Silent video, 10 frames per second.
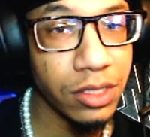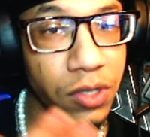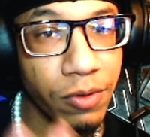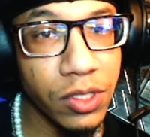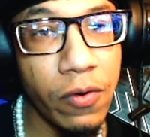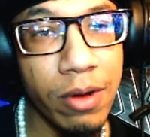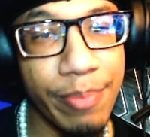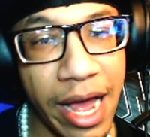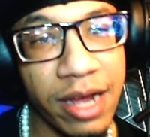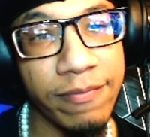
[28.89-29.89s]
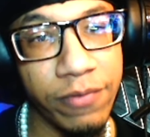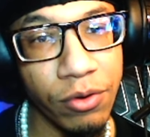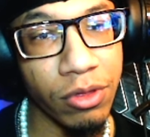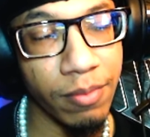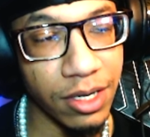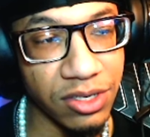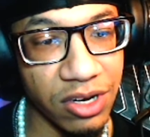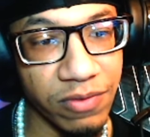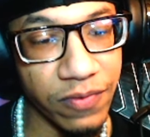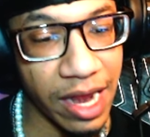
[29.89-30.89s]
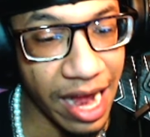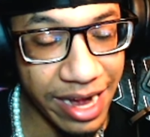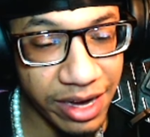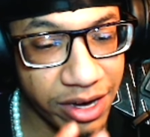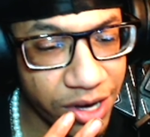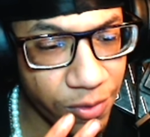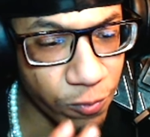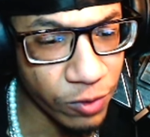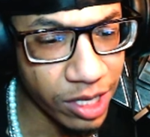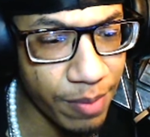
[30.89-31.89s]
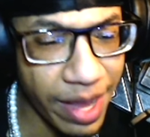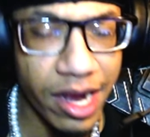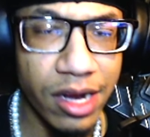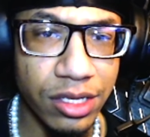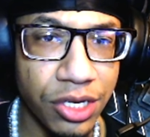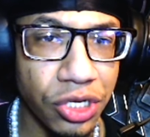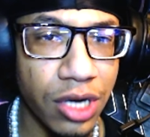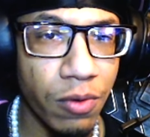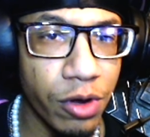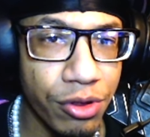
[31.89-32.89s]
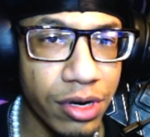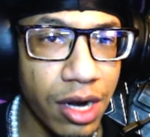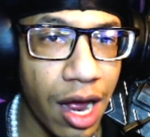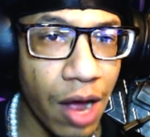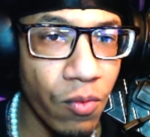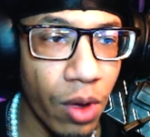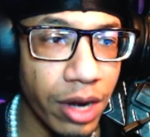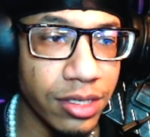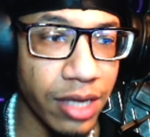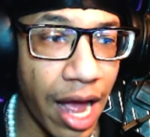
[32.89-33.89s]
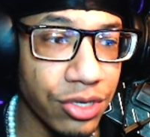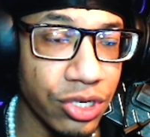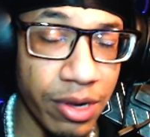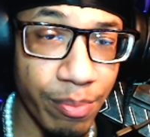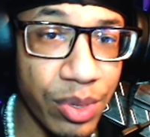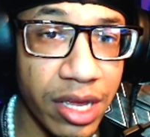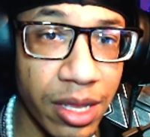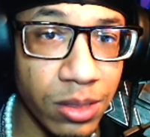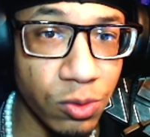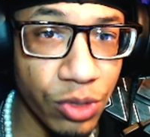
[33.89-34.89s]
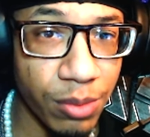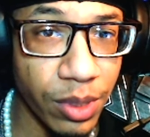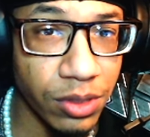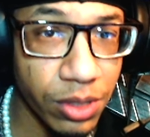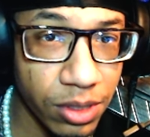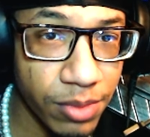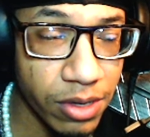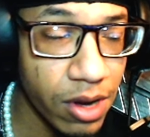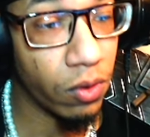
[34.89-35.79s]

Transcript: So I was going back and forth with myself, and I couldn't really make a decision on whether or not I wanted to actually compete in this really big tournament,